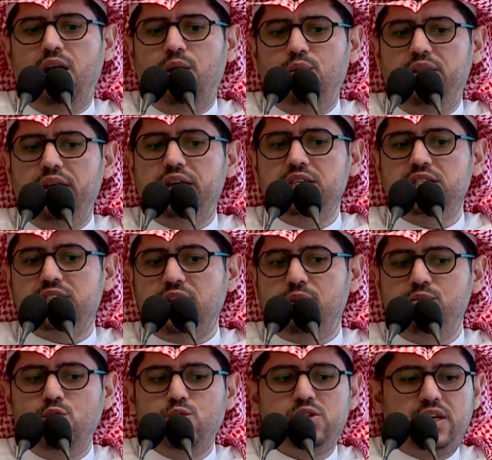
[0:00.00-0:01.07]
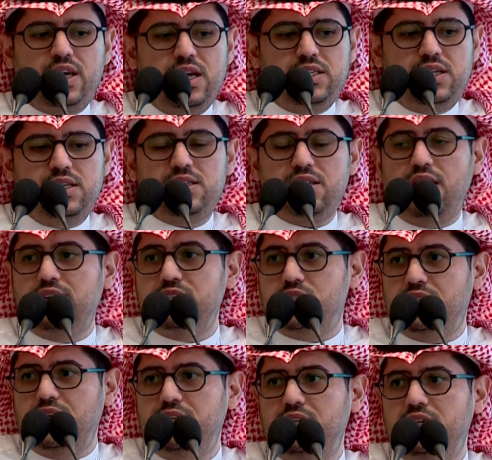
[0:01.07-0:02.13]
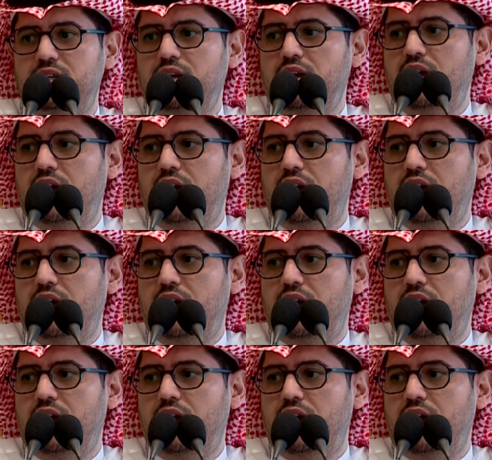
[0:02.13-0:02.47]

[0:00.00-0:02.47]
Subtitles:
There is some use cases and study